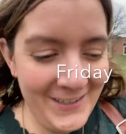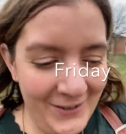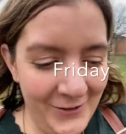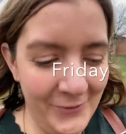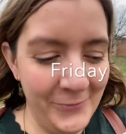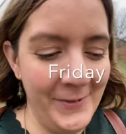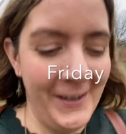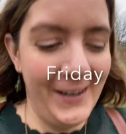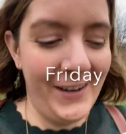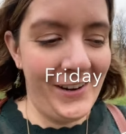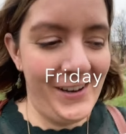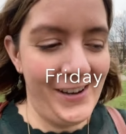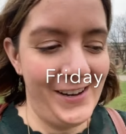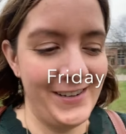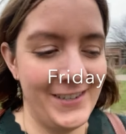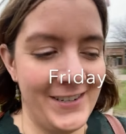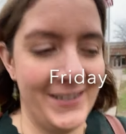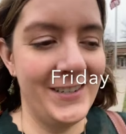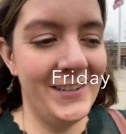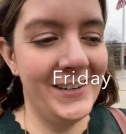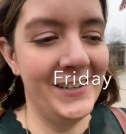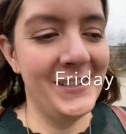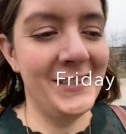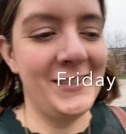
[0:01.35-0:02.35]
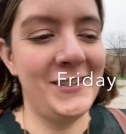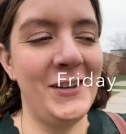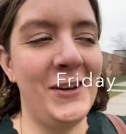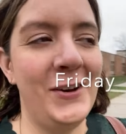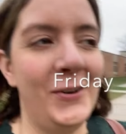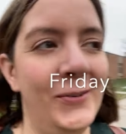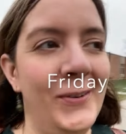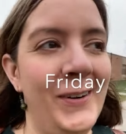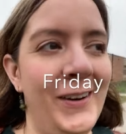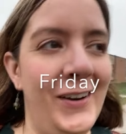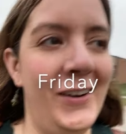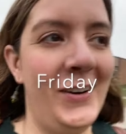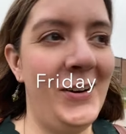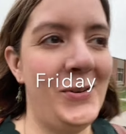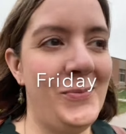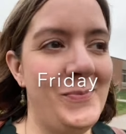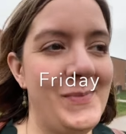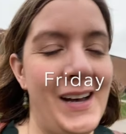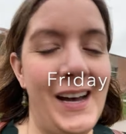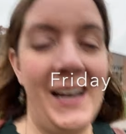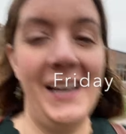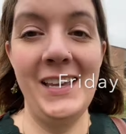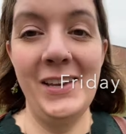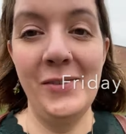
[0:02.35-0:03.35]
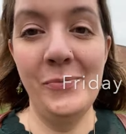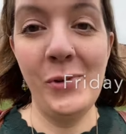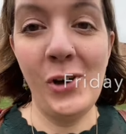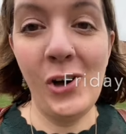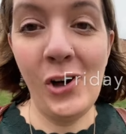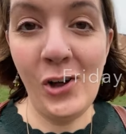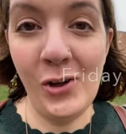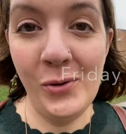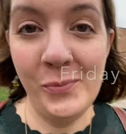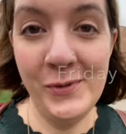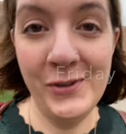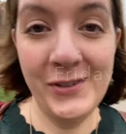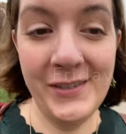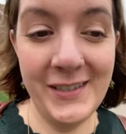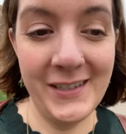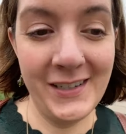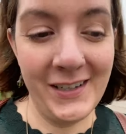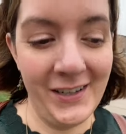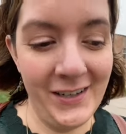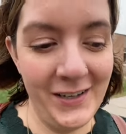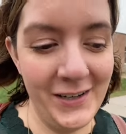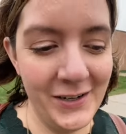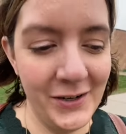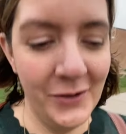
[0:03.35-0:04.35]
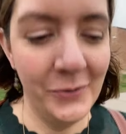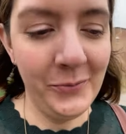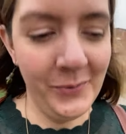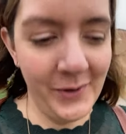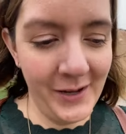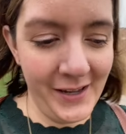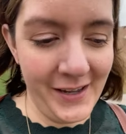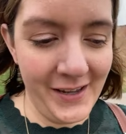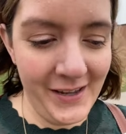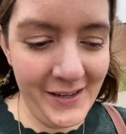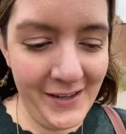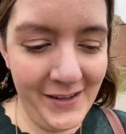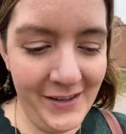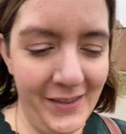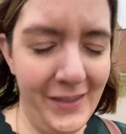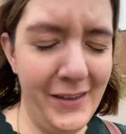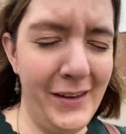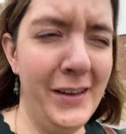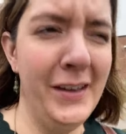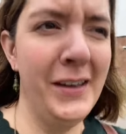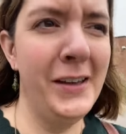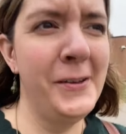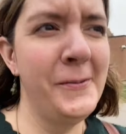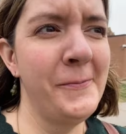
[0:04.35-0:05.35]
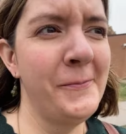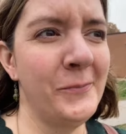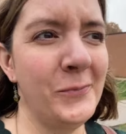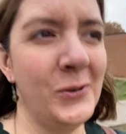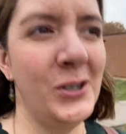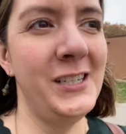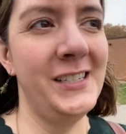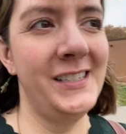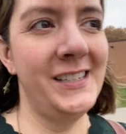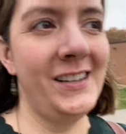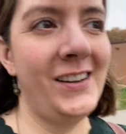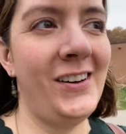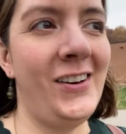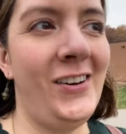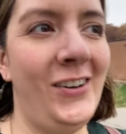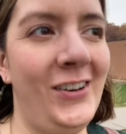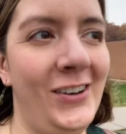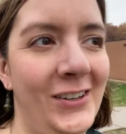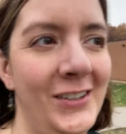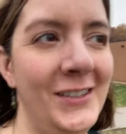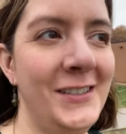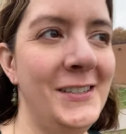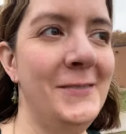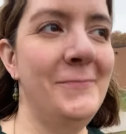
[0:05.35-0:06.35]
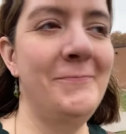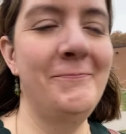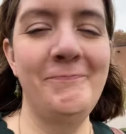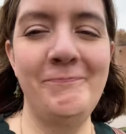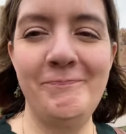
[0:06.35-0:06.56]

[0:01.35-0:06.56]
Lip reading: Oh my gosh. So I am almost done with, what is it called?